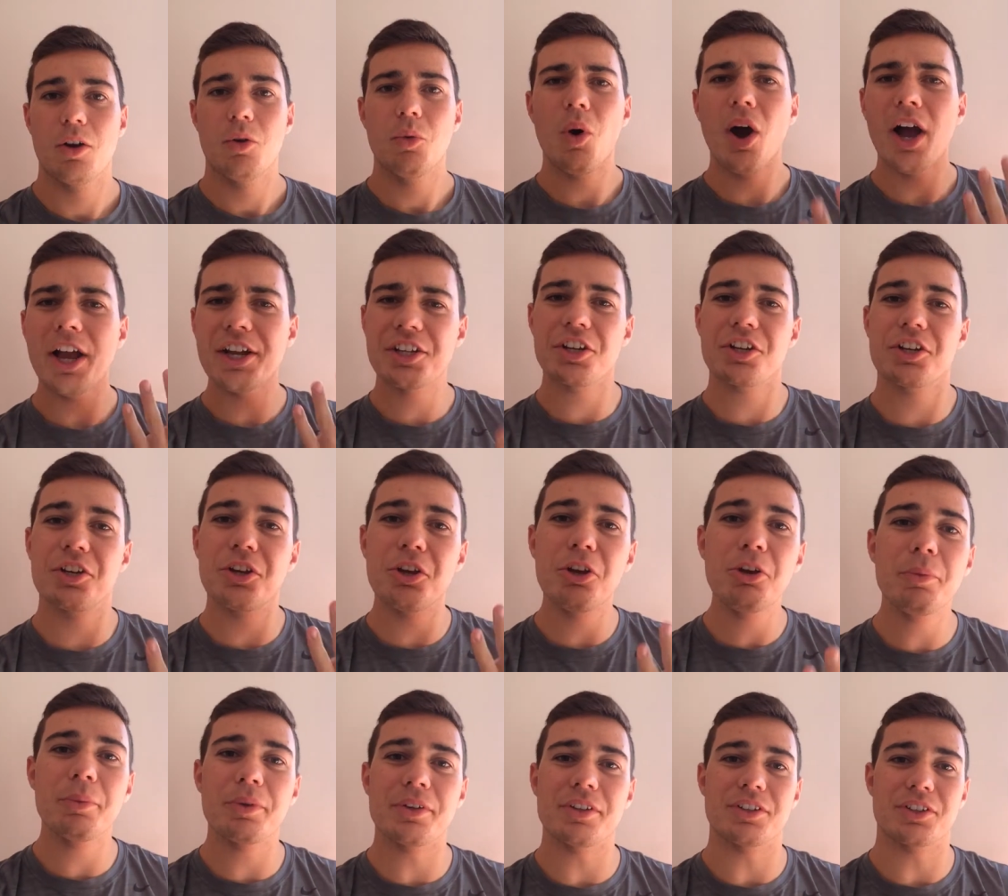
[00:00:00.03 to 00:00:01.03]
Why should
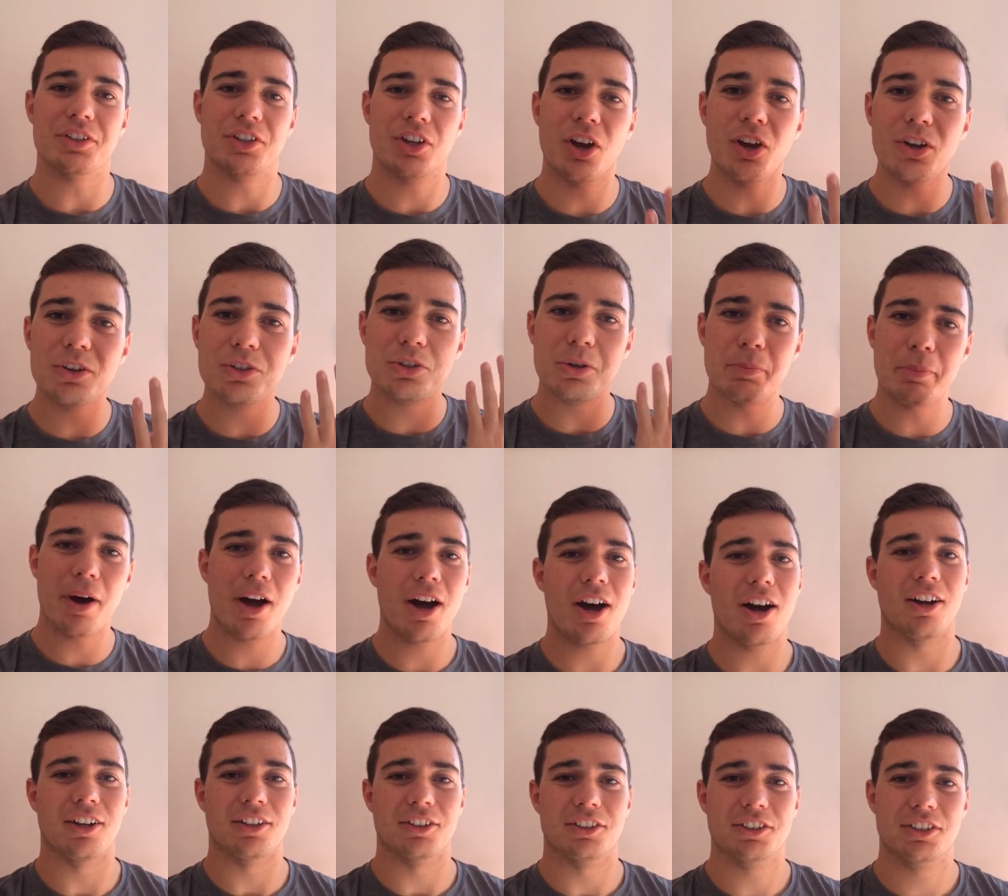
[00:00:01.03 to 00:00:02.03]
humans go to
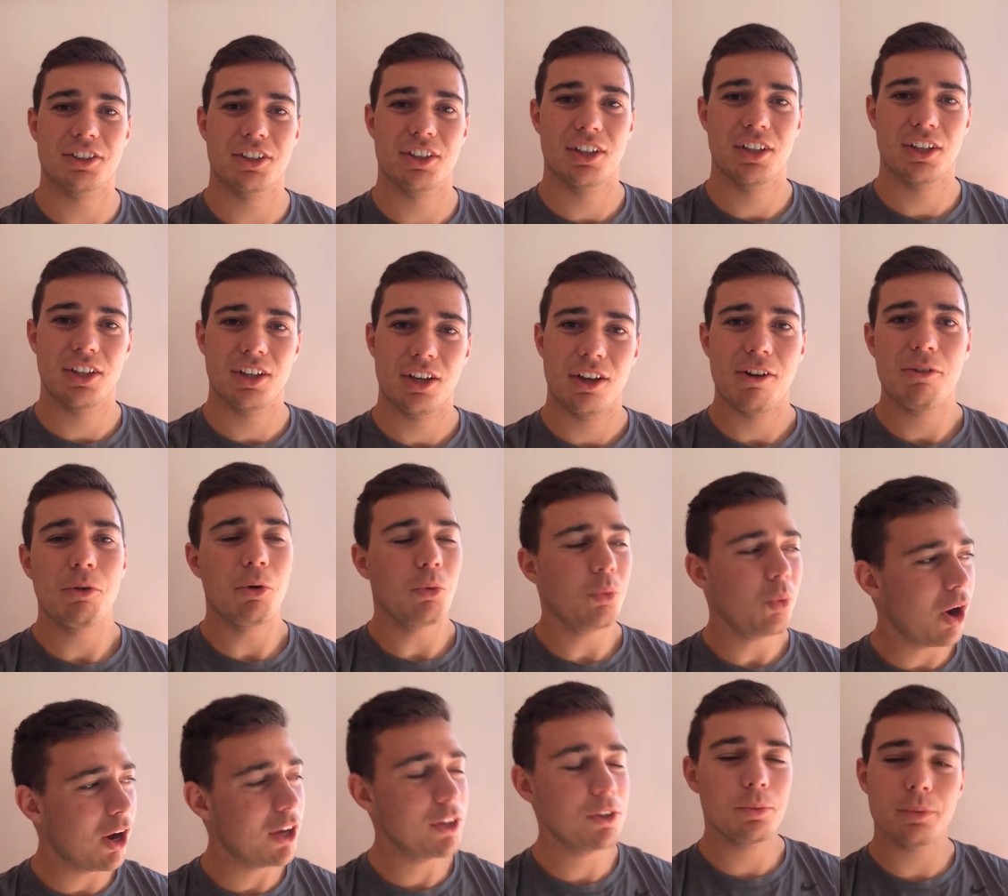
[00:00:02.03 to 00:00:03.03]
Mars? Well,
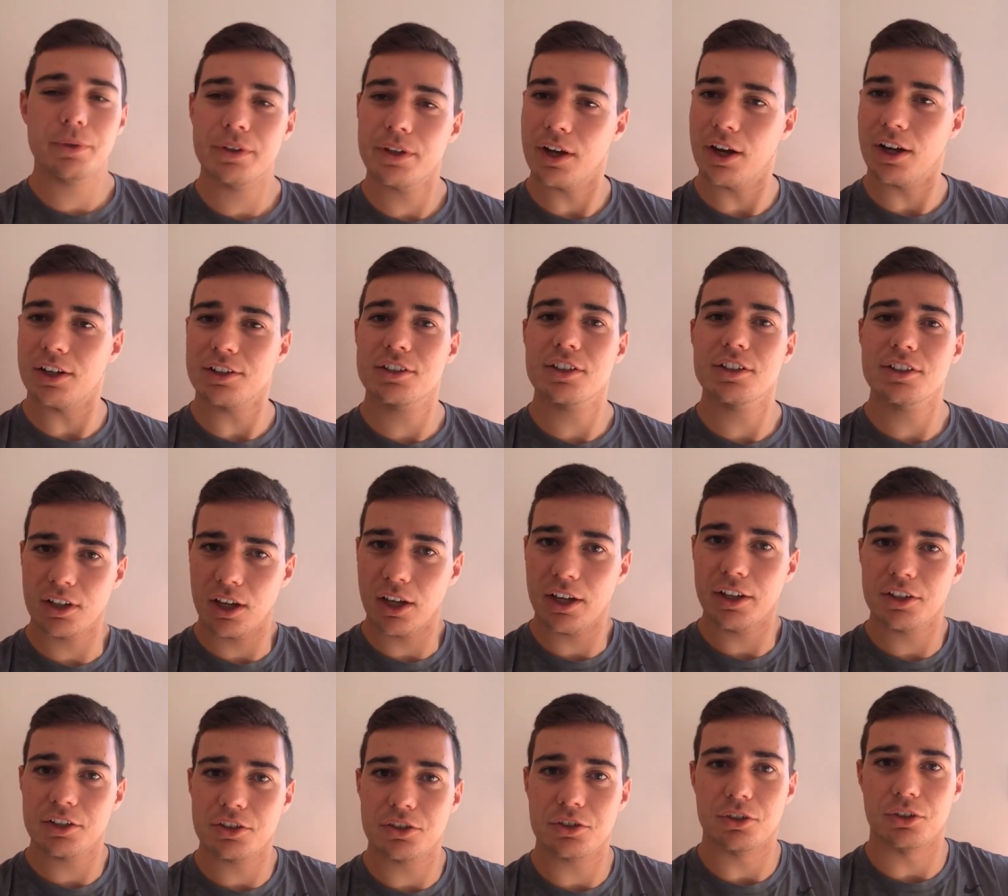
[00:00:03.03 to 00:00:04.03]
why didn't we ask a
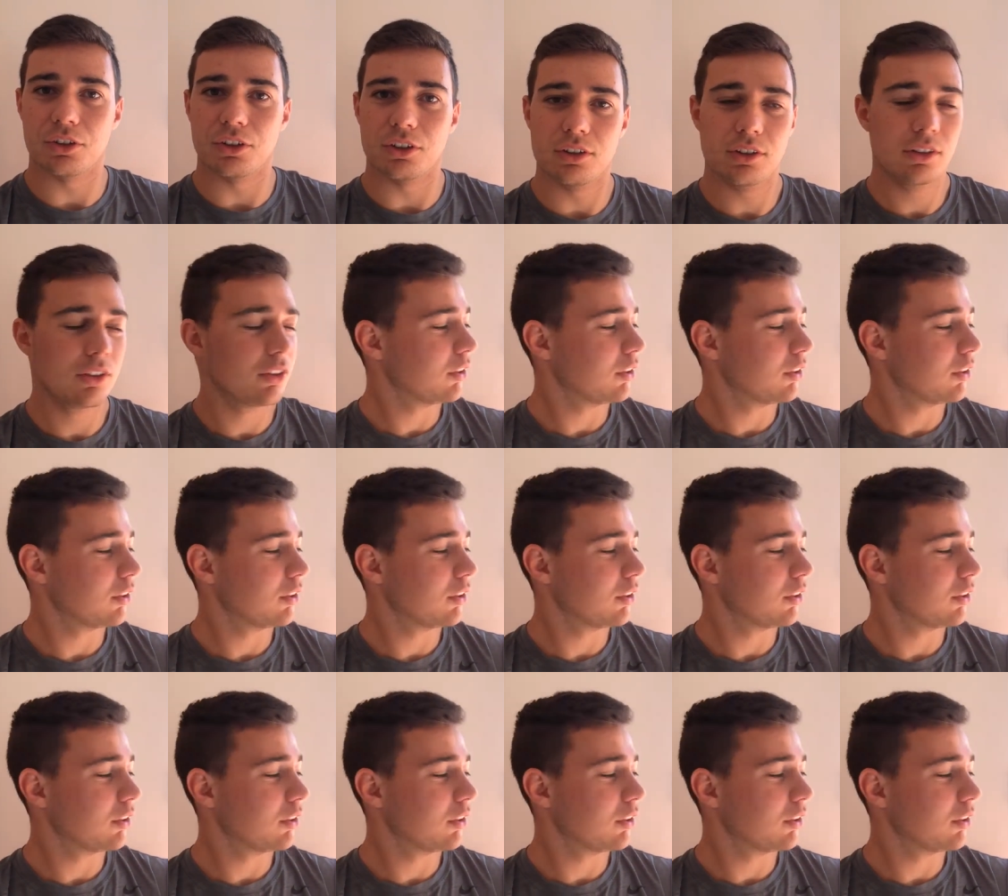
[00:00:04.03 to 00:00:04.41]
dinosaur?